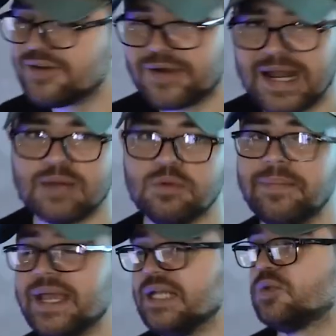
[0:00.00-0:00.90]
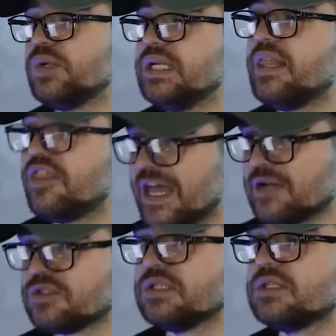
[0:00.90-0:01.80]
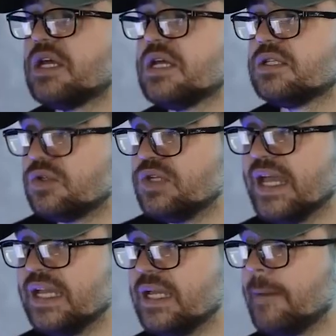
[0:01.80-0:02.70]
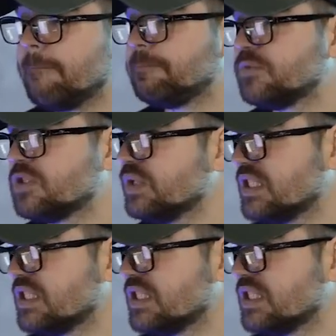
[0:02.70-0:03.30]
grand we made, 20,000 today. So we